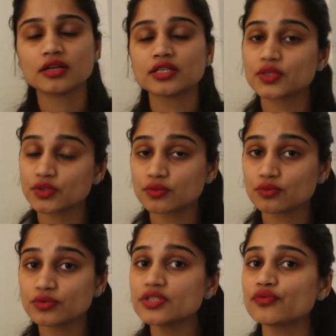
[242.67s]
So
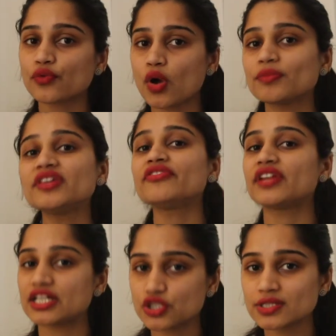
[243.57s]
students, from the
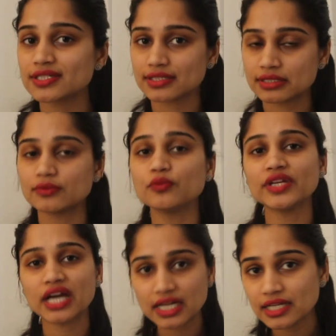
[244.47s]
financial system we
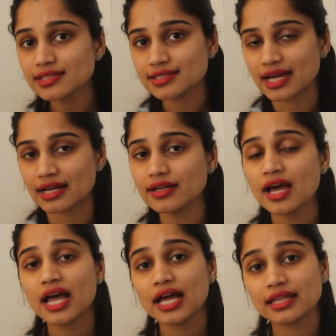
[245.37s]
understand
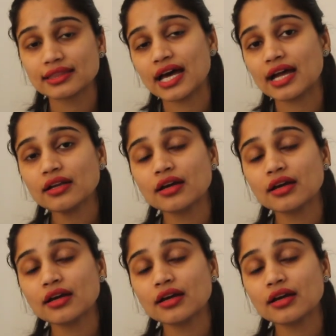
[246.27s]
that